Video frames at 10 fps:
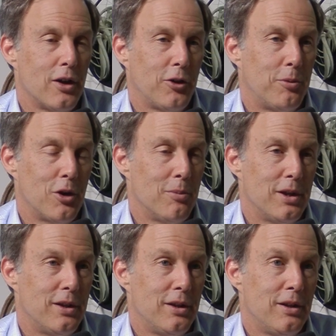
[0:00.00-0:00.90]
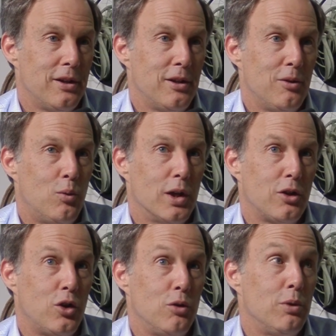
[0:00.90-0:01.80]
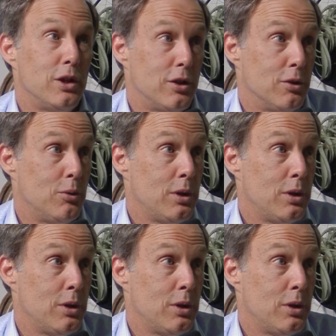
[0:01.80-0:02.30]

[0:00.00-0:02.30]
experiment, what could we do?